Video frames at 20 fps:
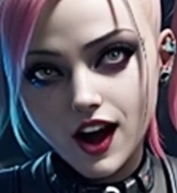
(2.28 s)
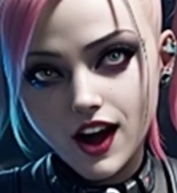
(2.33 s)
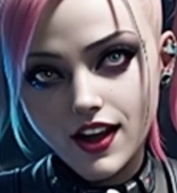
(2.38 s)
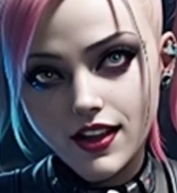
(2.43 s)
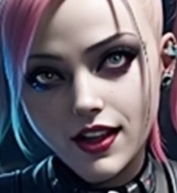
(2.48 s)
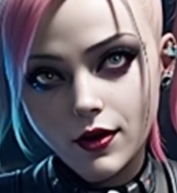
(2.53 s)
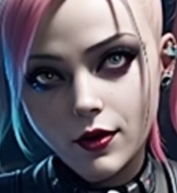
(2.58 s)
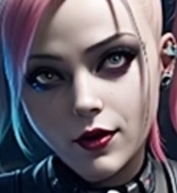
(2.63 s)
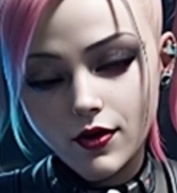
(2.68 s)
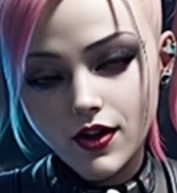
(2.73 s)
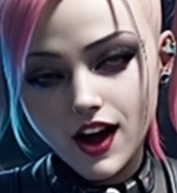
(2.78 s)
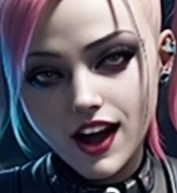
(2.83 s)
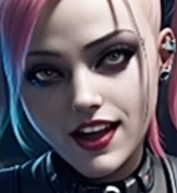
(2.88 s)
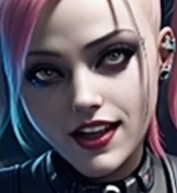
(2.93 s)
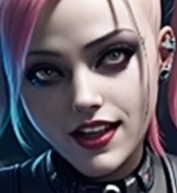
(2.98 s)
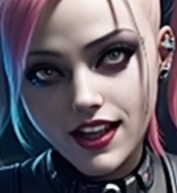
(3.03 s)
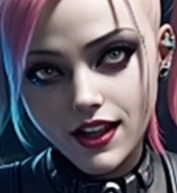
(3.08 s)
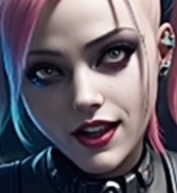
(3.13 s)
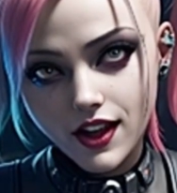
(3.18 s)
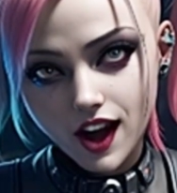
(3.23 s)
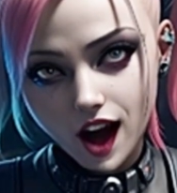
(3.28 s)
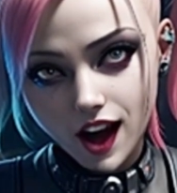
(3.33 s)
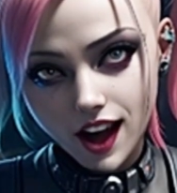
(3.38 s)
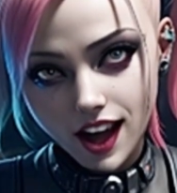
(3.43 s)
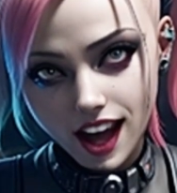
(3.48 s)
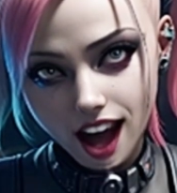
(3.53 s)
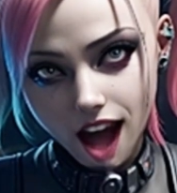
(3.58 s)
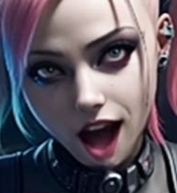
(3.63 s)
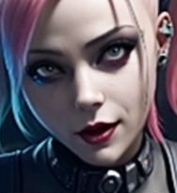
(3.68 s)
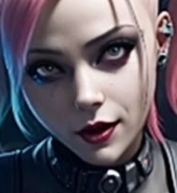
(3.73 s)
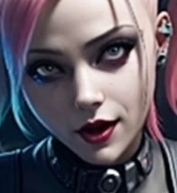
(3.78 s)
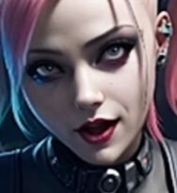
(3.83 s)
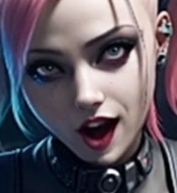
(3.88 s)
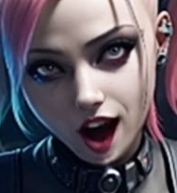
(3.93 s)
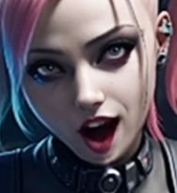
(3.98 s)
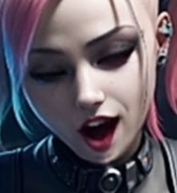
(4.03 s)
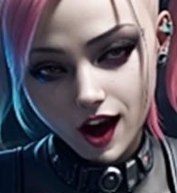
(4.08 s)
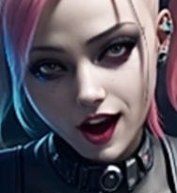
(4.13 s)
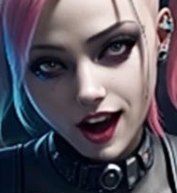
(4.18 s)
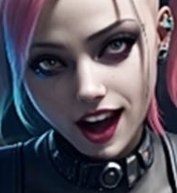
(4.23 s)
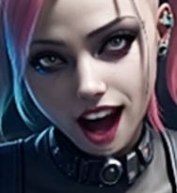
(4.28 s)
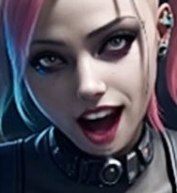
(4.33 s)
custom fantasy talking avatar